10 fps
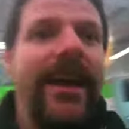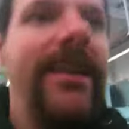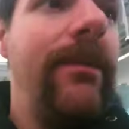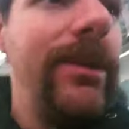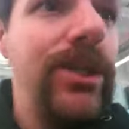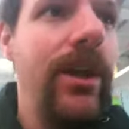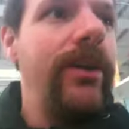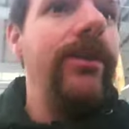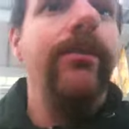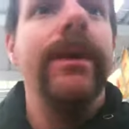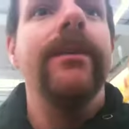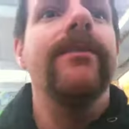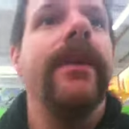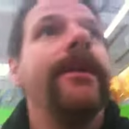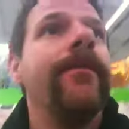And let me show you,
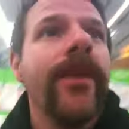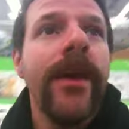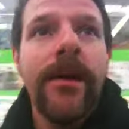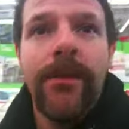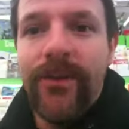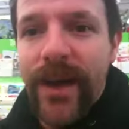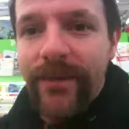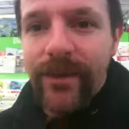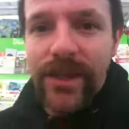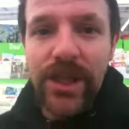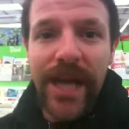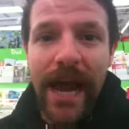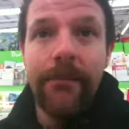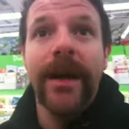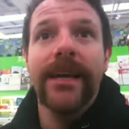because my favourite's
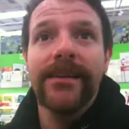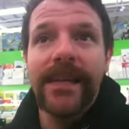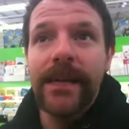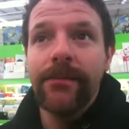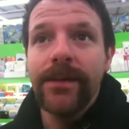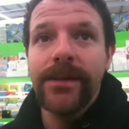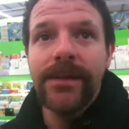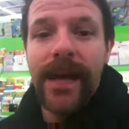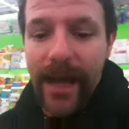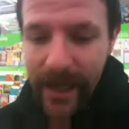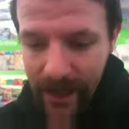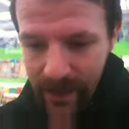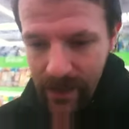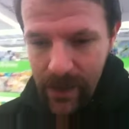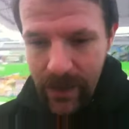Chat magazine, but today
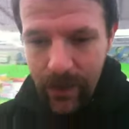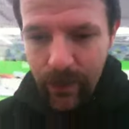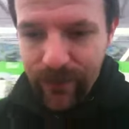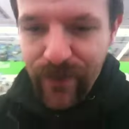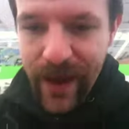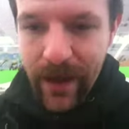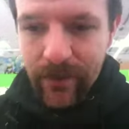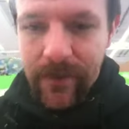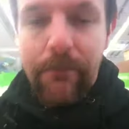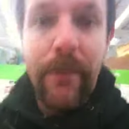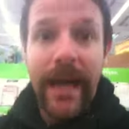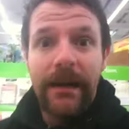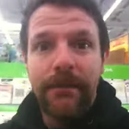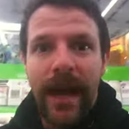we found Pick